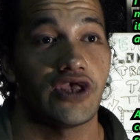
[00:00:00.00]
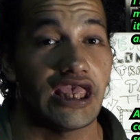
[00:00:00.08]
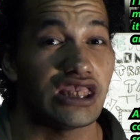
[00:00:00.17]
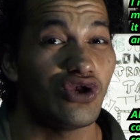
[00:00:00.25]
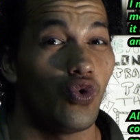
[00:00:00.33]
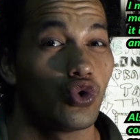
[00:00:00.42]

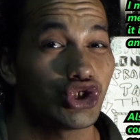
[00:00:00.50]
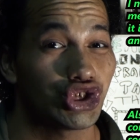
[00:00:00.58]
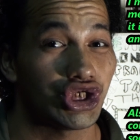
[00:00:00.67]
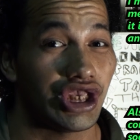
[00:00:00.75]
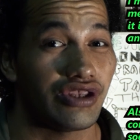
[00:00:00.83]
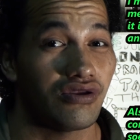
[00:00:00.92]
he or
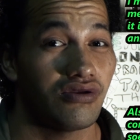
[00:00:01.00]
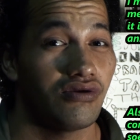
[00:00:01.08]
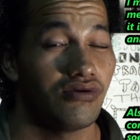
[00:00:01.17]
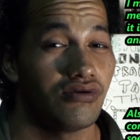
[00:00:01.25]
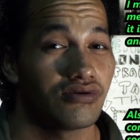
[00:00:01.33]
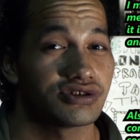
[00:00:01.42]
she,
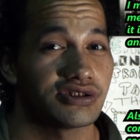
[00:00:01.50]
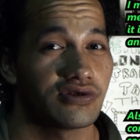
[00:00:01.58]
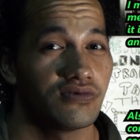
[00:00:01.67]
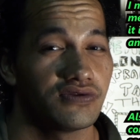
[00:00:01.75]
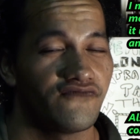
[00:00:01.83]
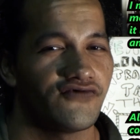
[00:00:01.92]
because I
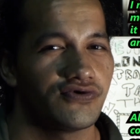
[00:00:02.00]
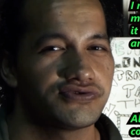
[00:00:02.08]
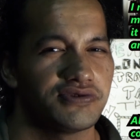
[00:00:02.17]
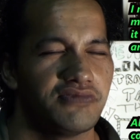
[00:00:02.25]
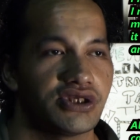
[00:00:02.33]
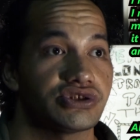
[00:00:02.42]
don't want to reveal
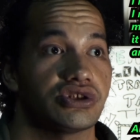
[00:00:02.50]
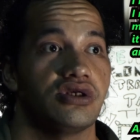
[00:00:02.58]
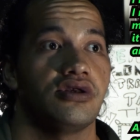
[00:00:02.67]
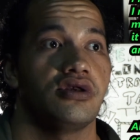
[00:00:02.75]
too much,